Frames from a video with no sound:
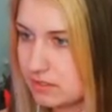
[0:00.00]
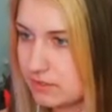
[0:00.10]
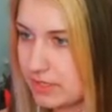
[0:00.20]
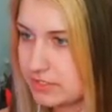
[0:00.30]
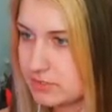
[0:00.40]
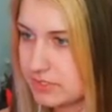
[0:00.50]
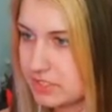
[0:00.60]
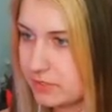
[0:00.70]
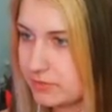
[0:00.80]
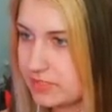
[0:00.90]
Okay, so I need
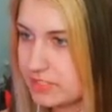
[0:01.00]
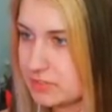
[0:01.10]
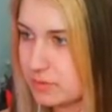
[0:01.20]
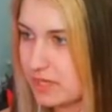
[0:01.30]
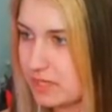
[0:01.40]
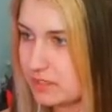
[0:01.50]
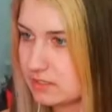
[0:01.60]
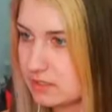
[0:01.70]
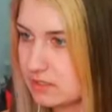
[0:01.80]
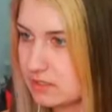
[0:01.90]
to go this way.
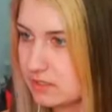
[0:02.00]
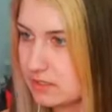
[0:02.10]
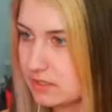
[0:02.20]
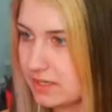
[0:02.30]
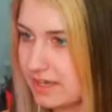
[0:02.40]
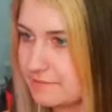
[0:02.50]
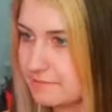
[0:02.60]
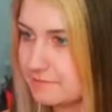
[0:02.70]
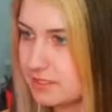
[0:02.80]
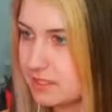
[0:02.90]
I
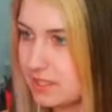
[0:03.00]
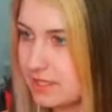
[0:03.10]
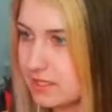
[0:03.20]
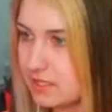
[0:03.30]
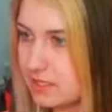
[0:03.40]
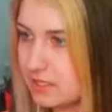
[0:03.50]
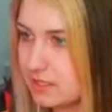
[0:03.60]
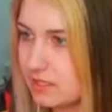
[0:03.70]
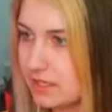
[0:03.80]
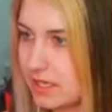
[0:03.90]
feel like
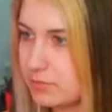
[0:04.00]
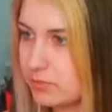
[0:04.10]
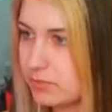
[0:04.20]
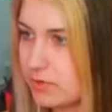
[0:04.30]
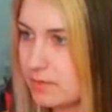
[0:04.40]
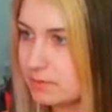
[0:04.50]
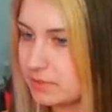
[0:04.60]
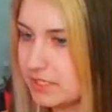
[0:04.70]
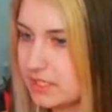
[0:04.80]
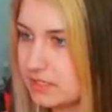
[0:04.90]
I
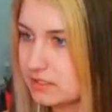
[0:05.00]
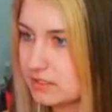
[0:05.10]
probably